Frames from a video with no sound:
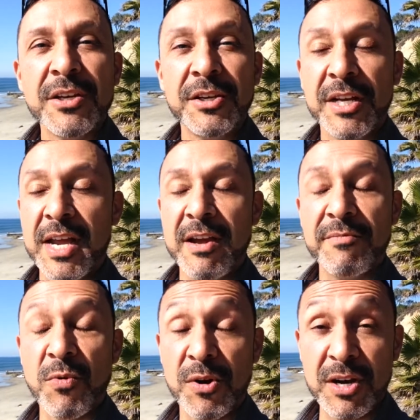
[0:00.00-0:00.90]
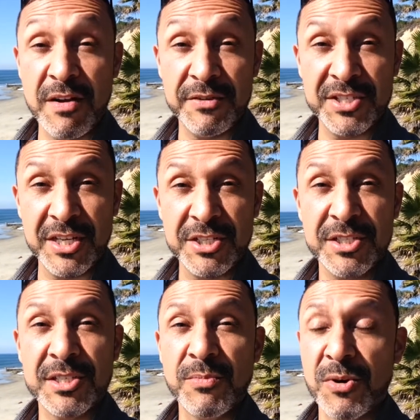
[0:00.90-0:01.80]
You're going to have more
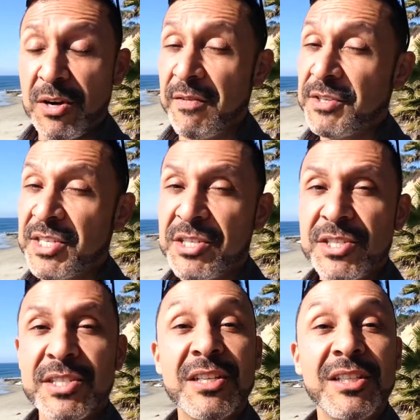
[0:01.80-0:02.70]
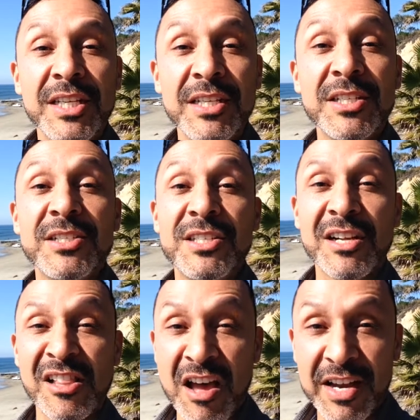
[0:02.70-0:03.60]
conversations and more conversations that lead to
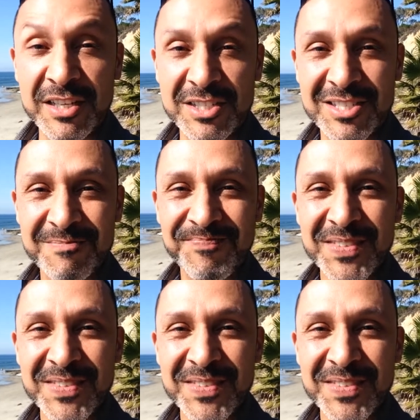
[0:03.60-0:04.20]
clients.